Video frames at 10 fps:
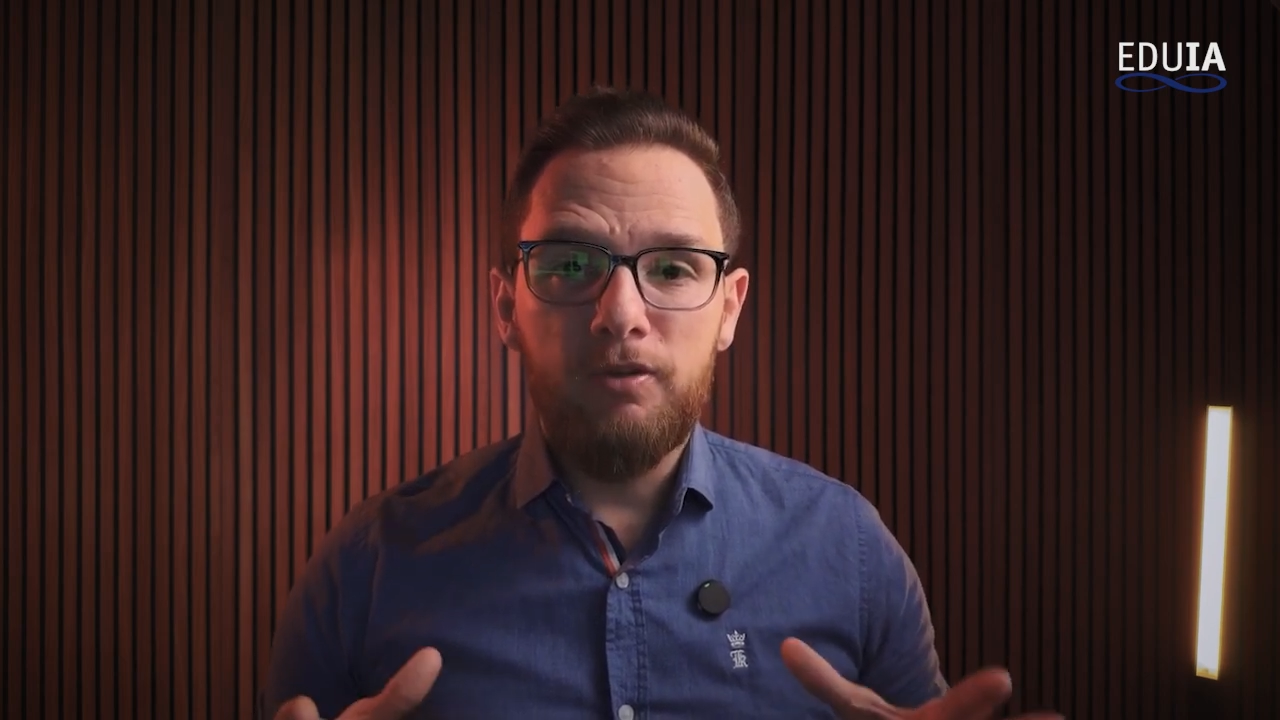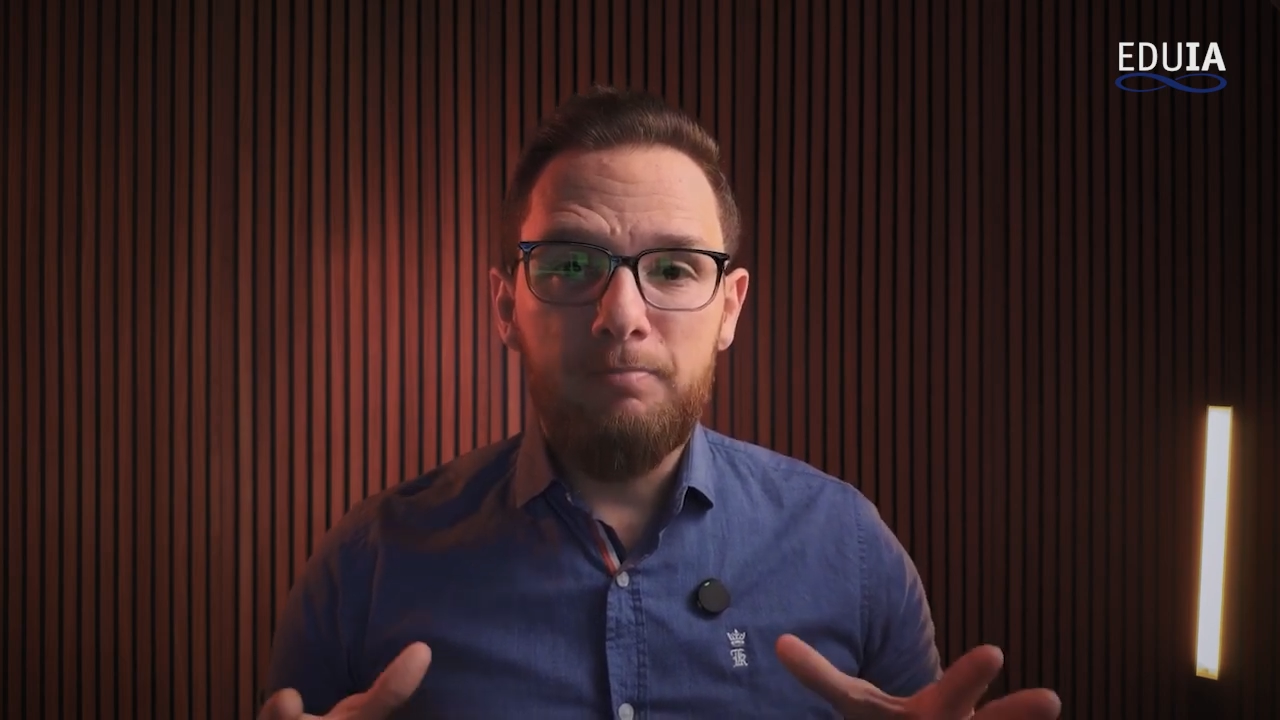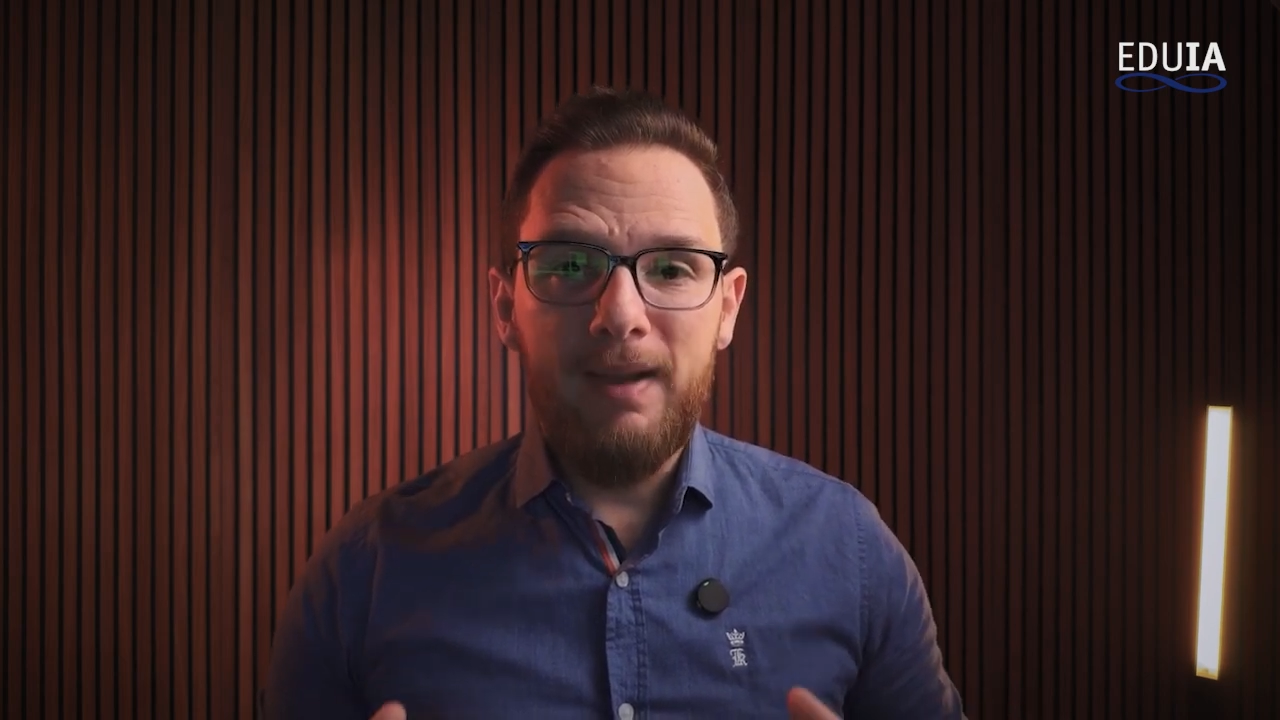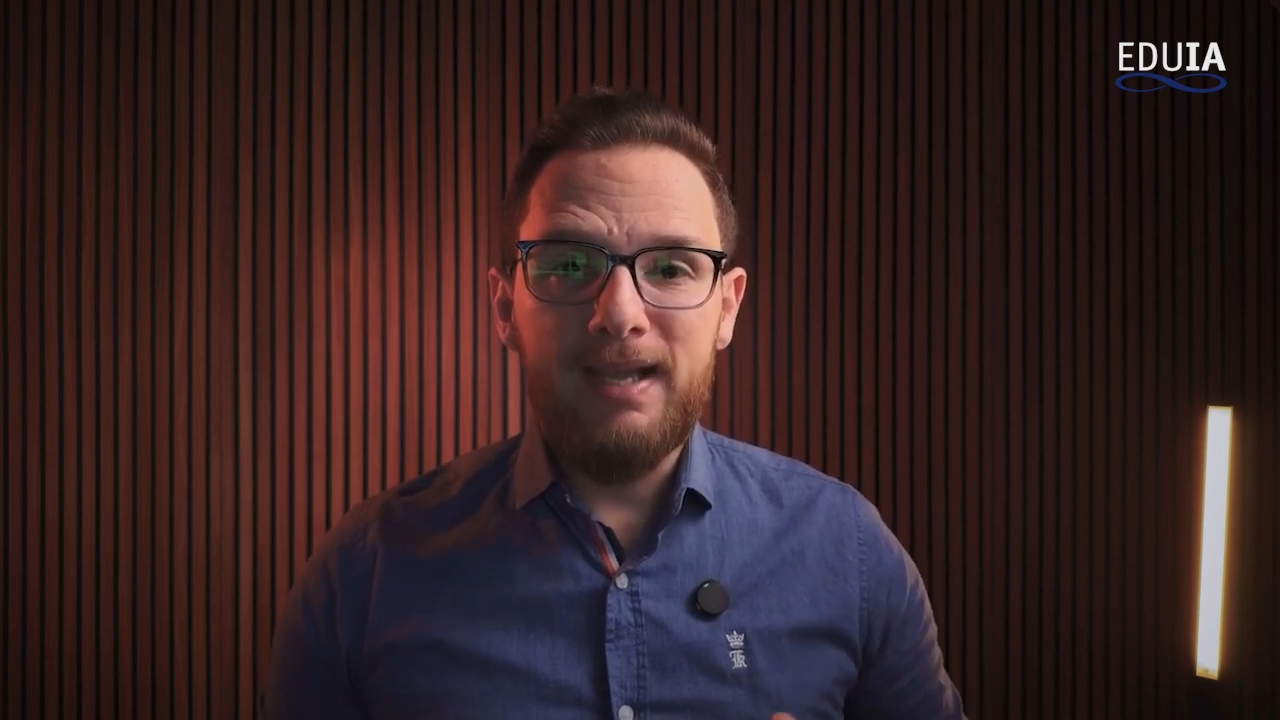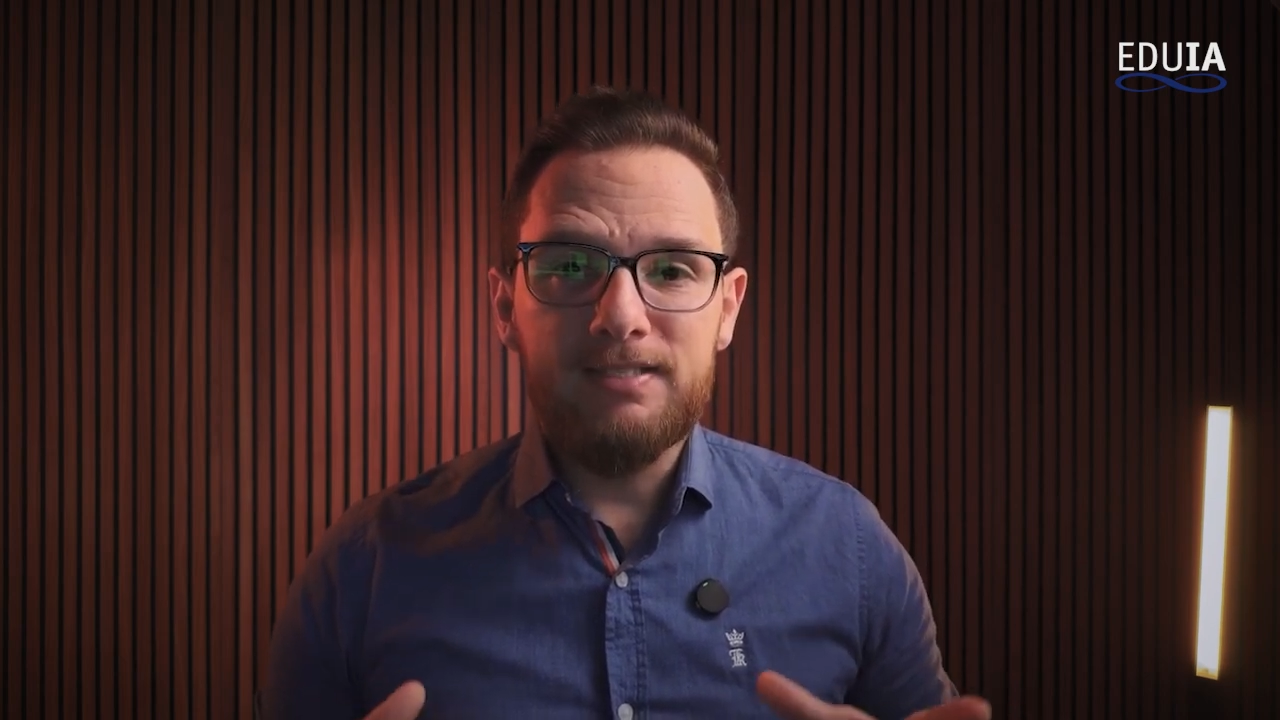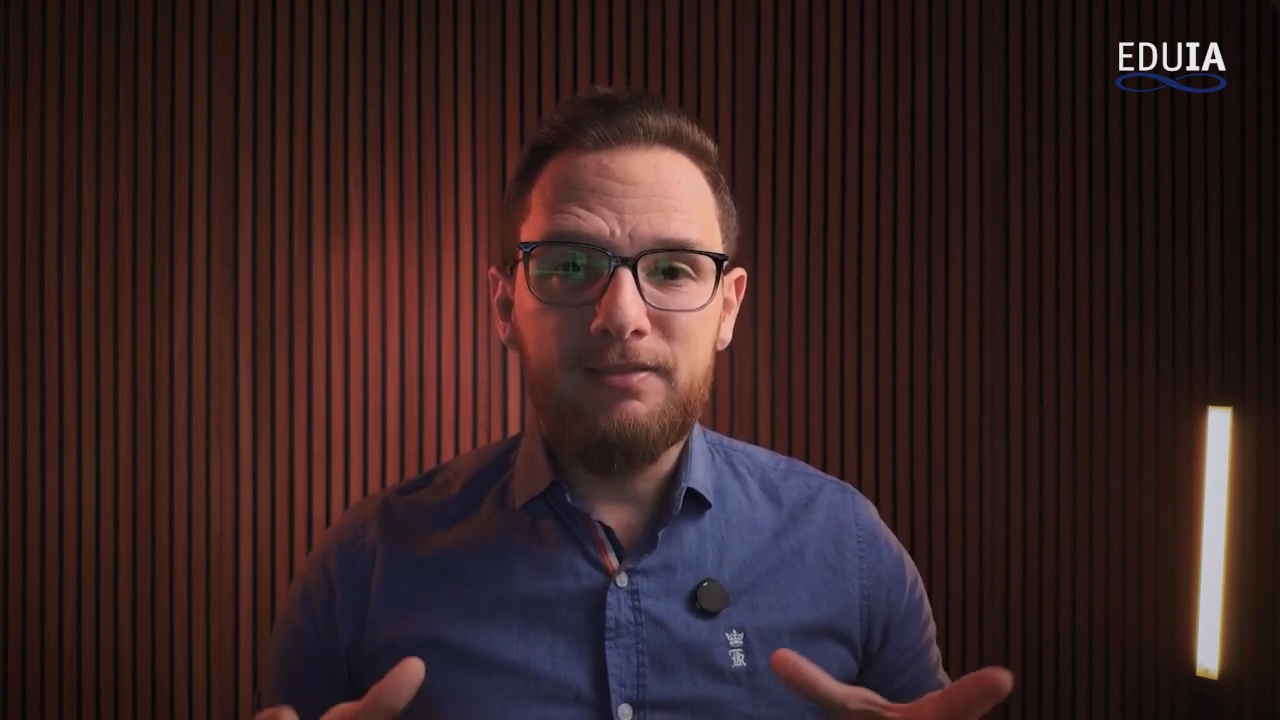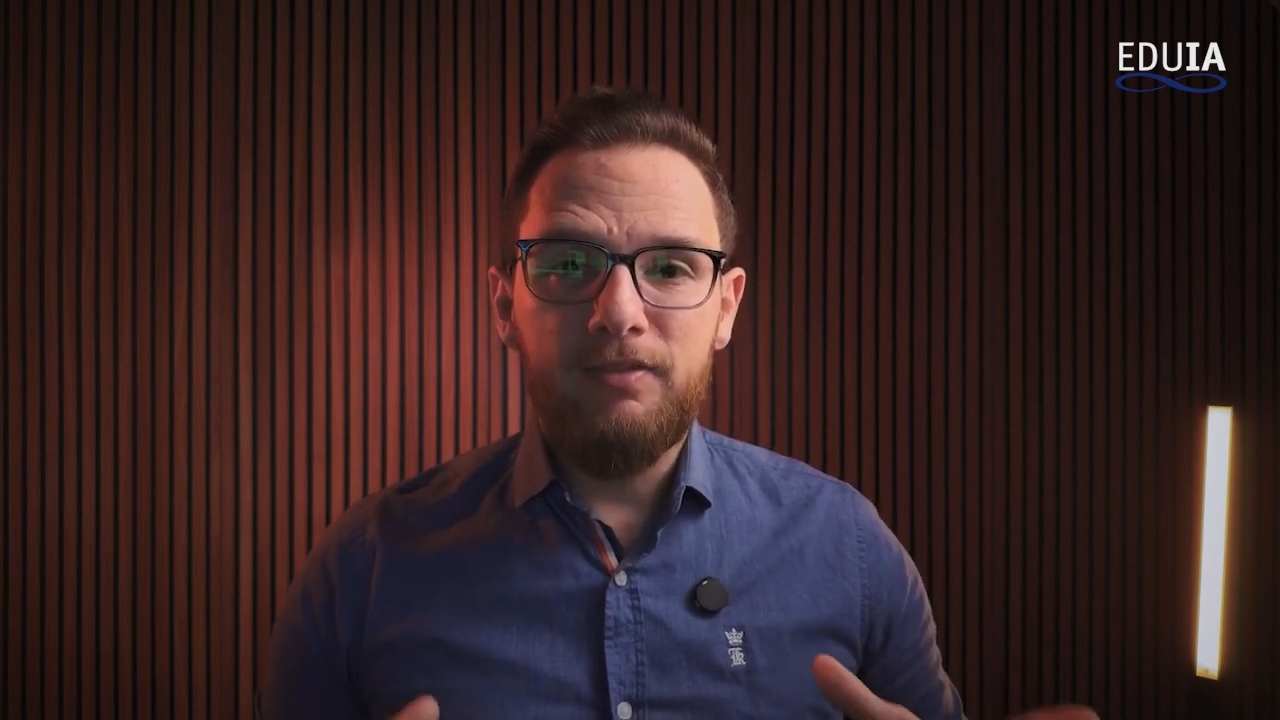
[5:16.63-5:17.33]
the best